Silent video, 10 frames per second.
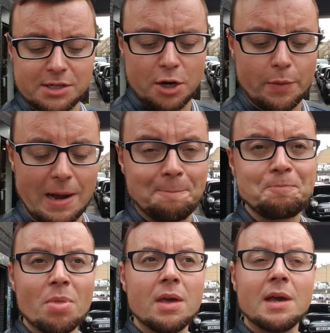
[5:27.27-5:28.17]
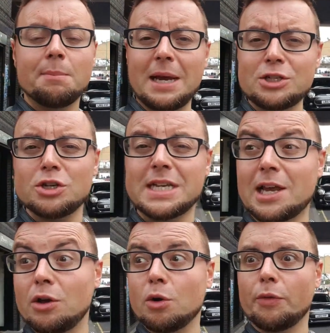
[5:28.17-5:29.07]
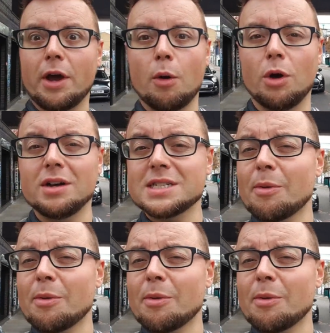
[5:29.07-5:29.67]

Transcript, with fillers: So um, make sure you take a look at all the artwork.